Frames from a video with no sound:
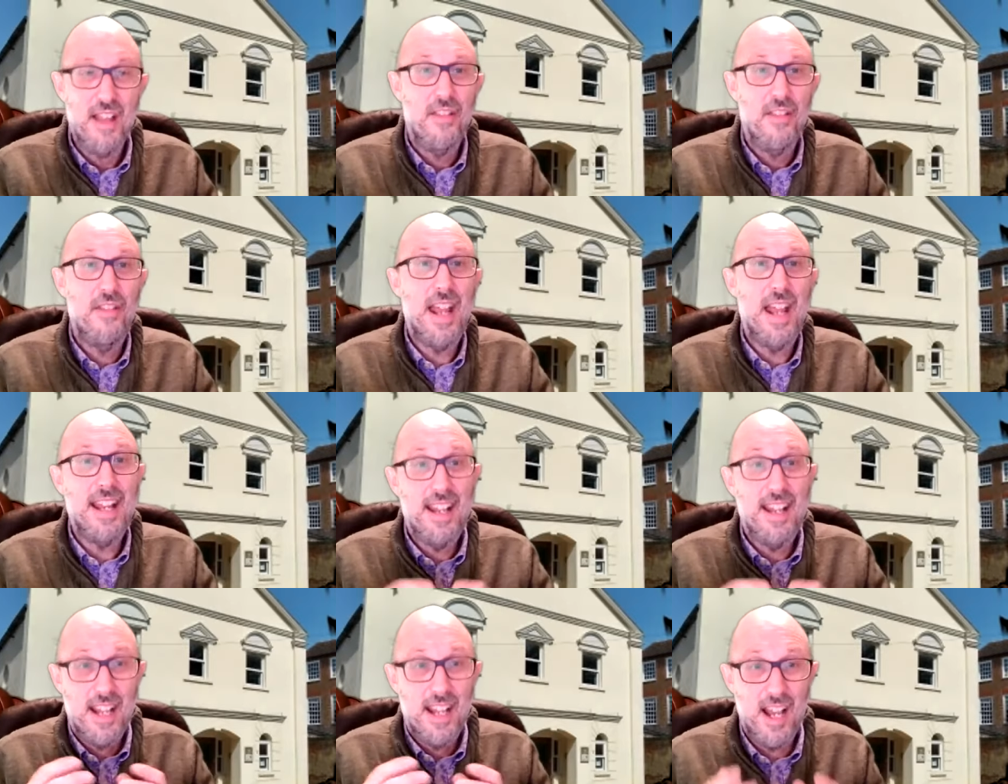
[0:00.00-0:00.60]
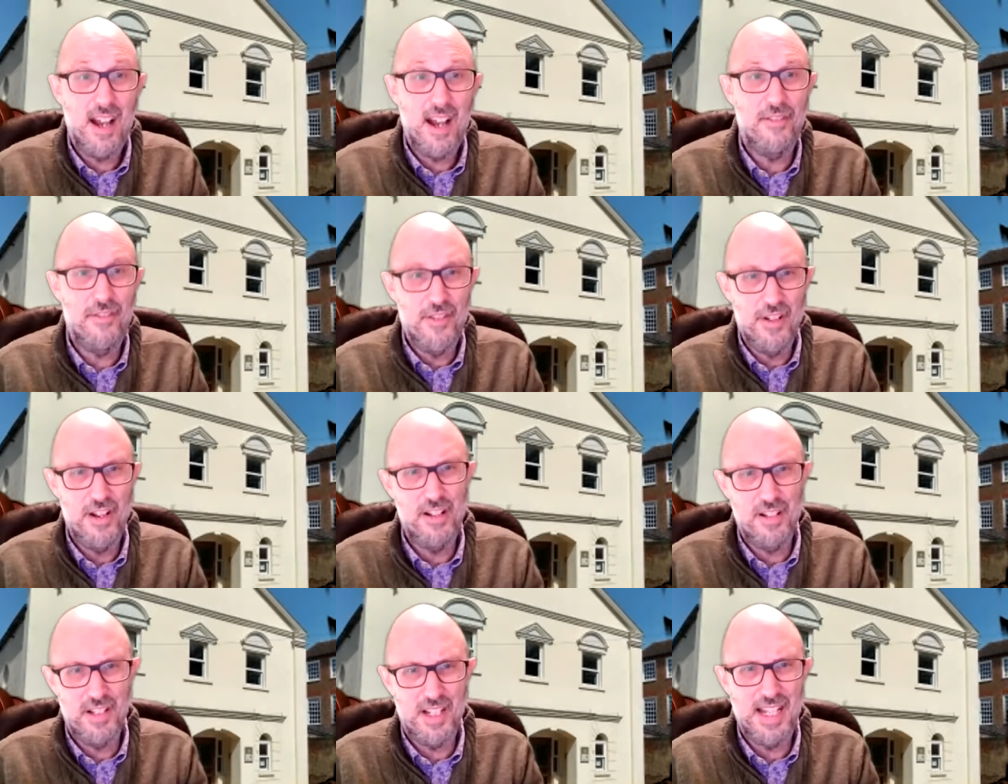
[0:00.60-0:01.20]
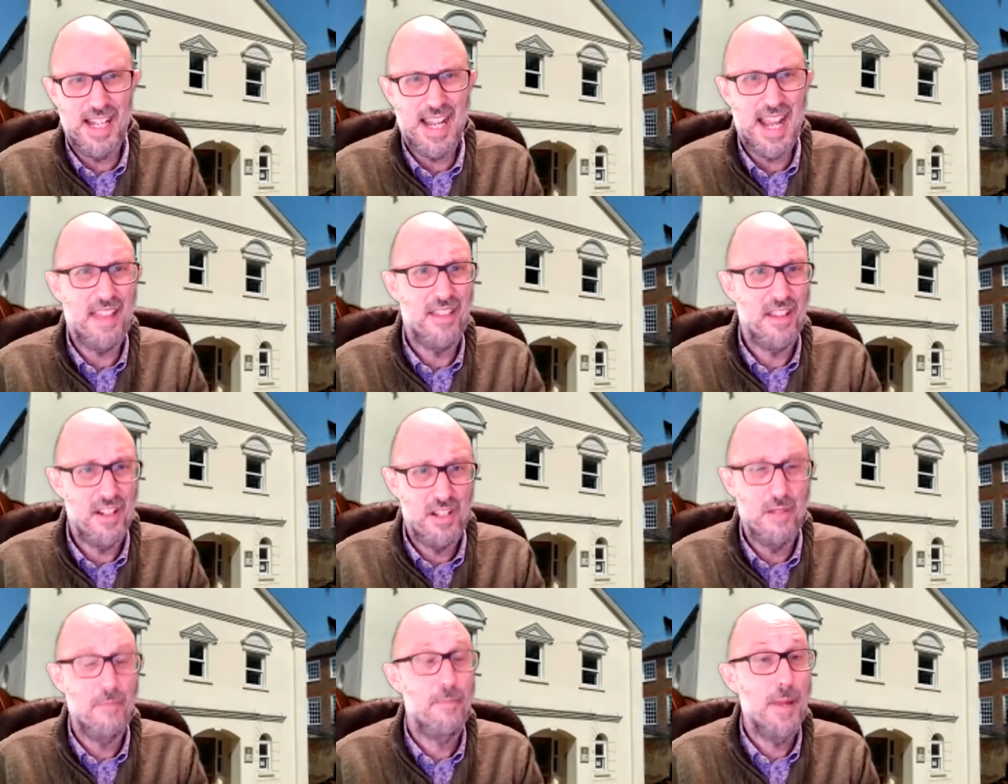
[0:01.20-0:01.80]
then covenant
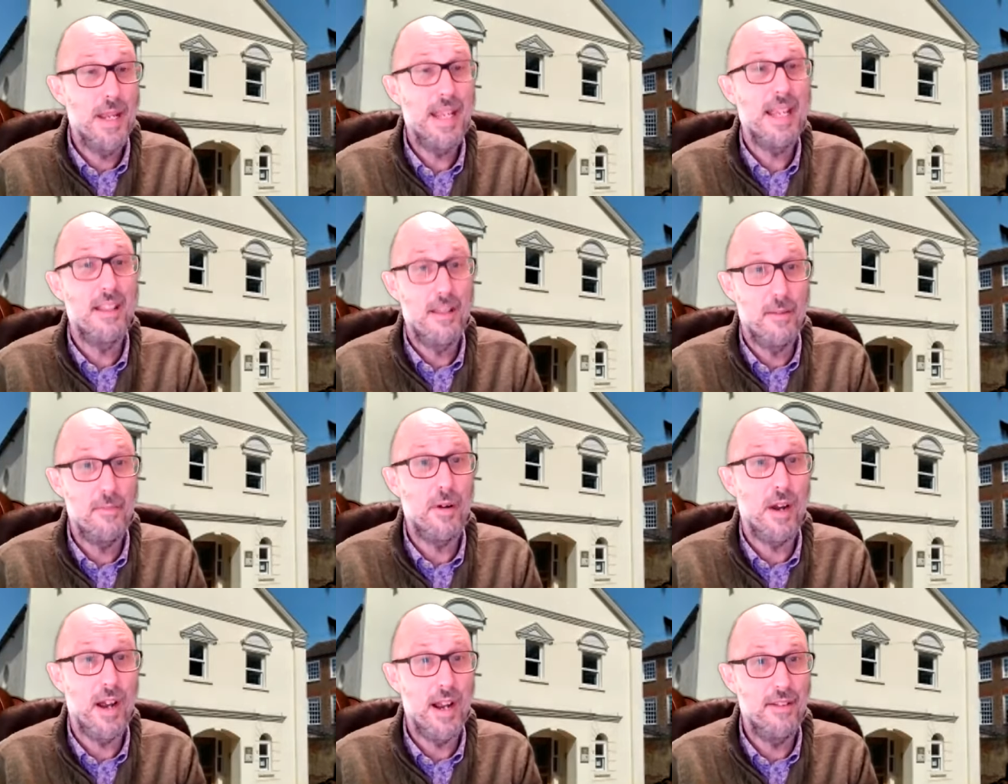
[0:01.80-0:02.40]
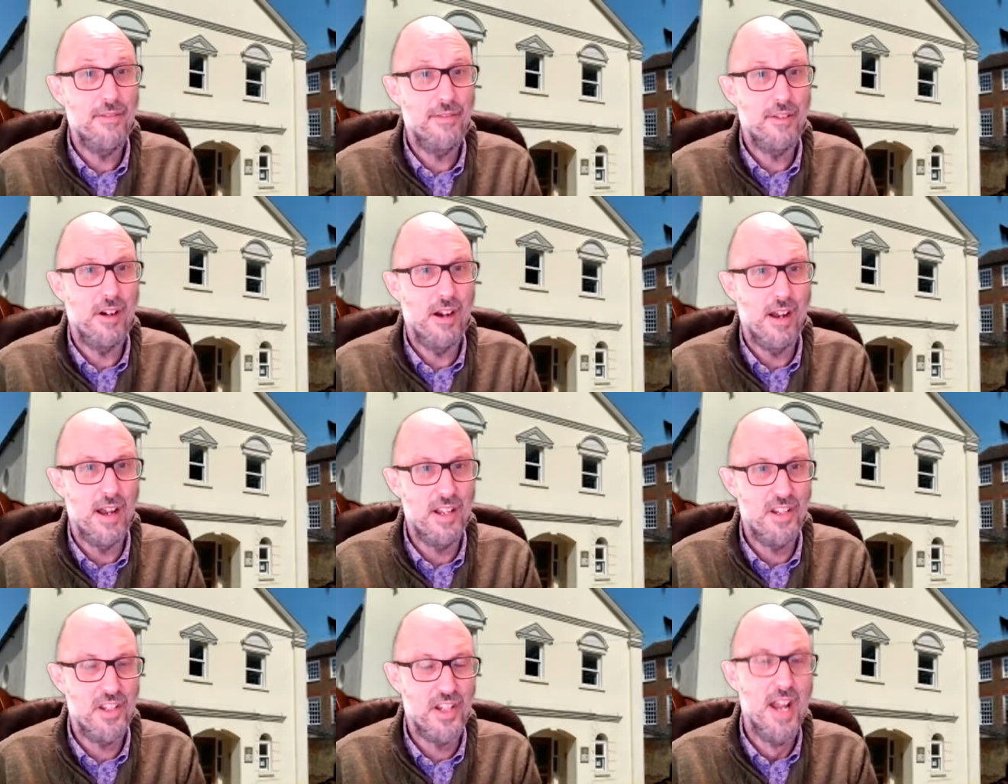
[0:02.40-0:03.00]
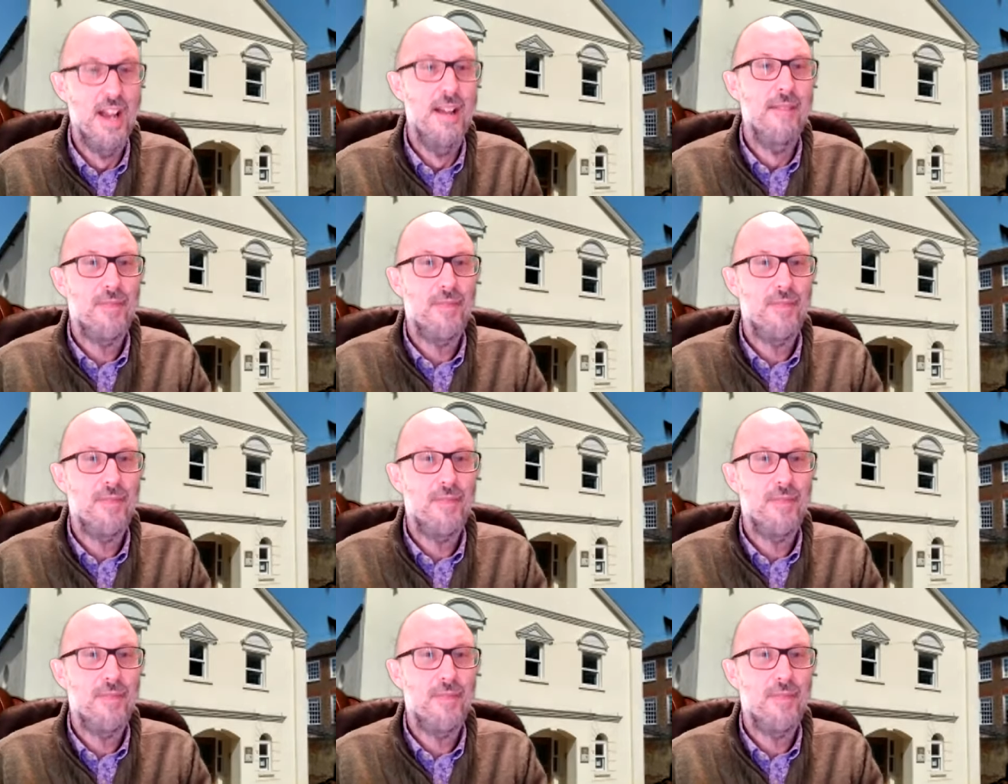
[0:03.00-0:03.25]
together to be the bride of Christ